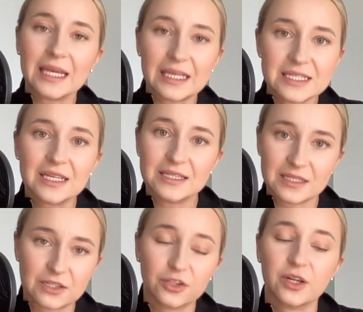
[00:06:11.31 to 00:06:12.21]
is
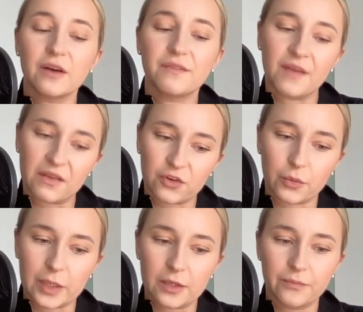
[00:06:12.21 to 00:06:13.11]
considered
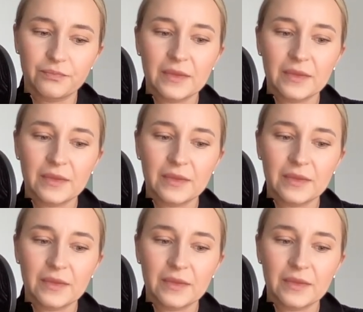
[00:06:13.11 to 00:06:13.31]
favorable.